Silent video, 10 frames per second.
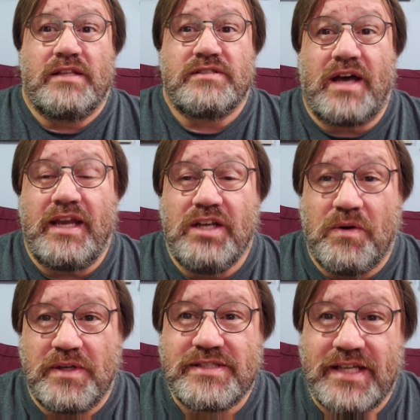so I know
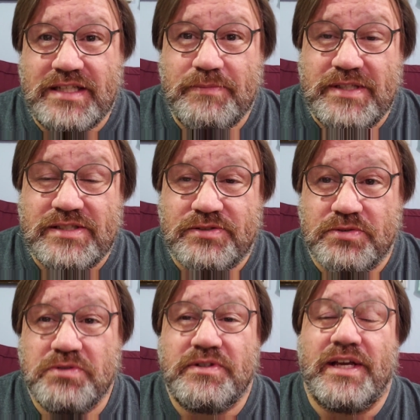what it's like to be
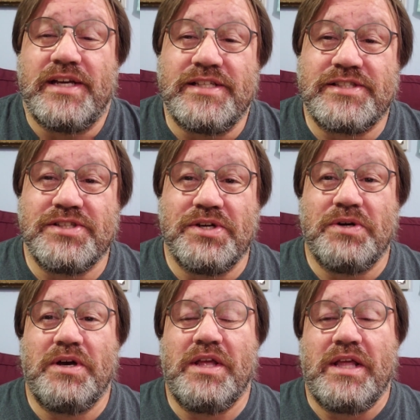scrutinized.
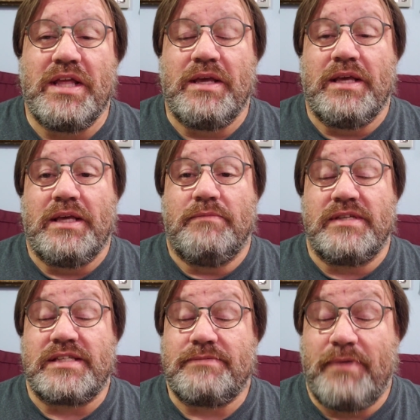So
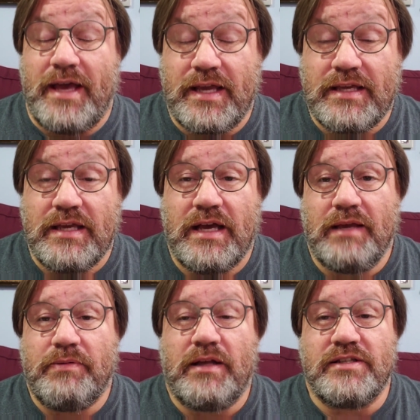Miss Speck, I
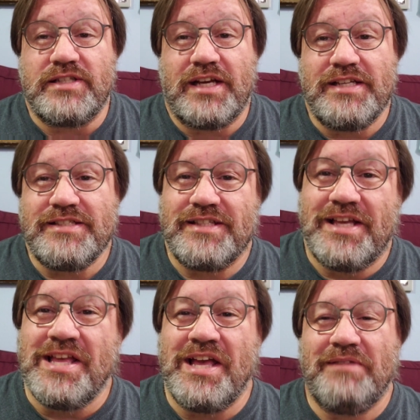apologize.
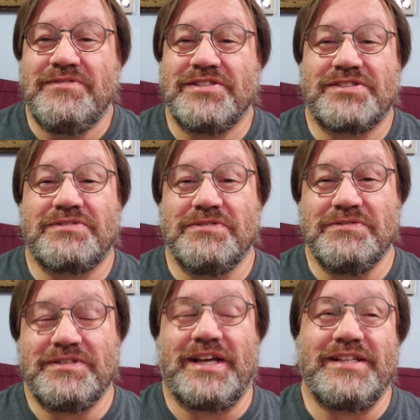I'm just
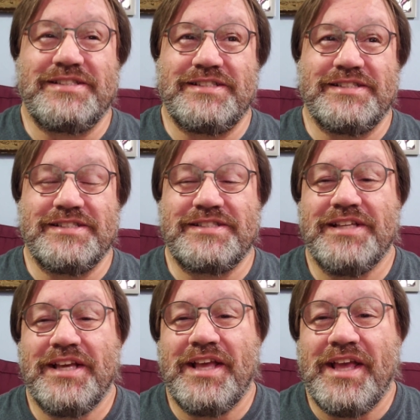scrutinizing this,
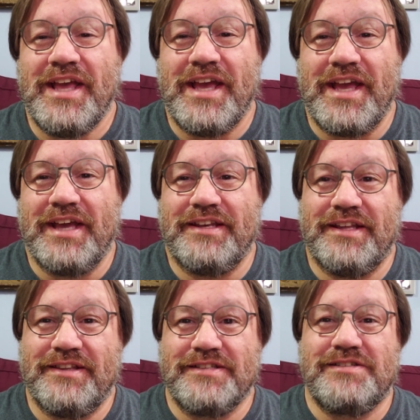and
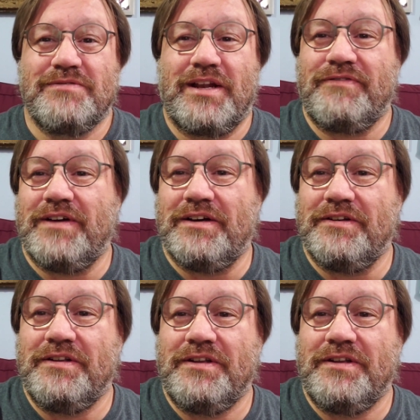this is what I found.